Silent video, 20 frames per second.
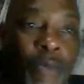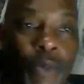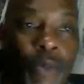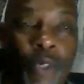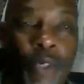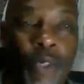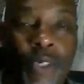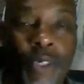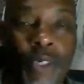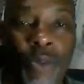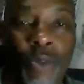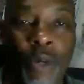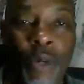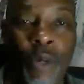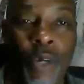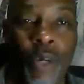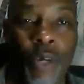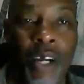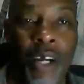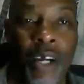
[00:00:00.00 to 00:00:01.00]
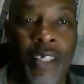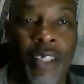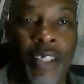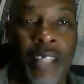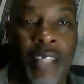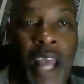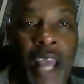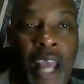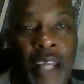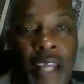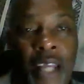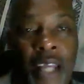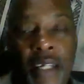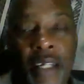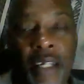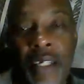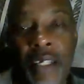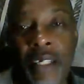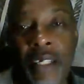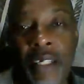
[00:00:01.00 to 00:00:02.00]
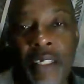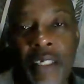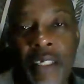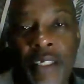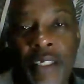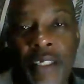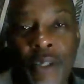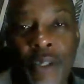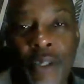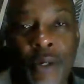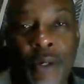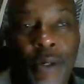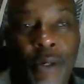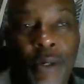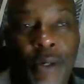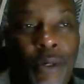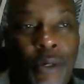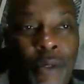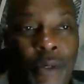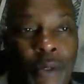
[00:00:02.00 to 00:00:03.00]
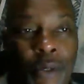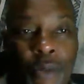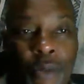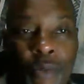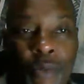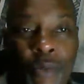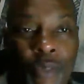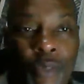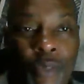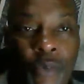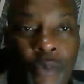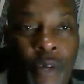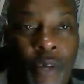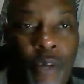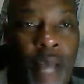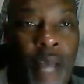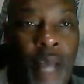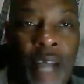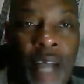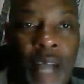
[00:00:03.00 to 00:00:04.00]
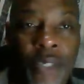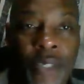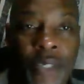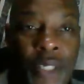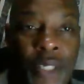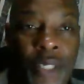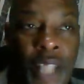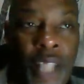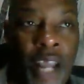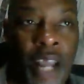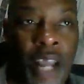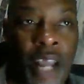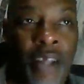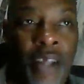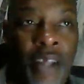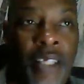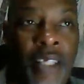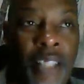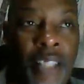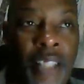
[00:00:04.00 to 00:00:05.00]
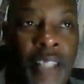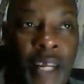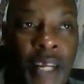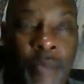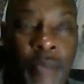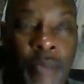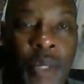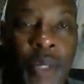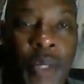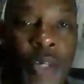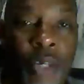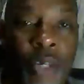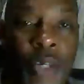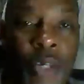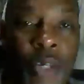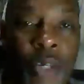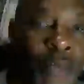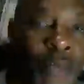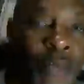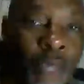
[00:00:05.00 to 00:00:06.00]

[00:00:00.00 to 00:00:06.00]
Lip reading: we moved into where we are today. So affordable housing is there. It's there to pick you